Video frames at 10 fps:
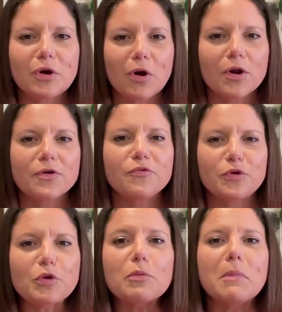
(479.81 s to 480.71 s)
hard for
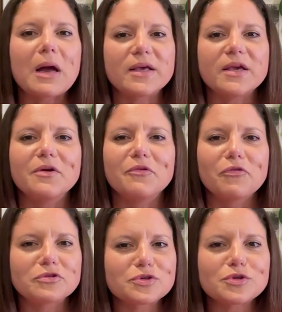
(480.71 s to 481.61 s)
your money
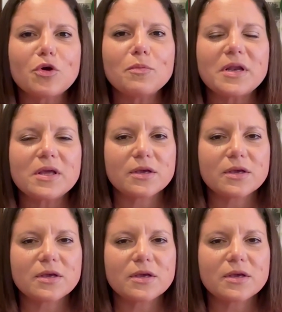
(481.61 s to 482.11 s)
for so many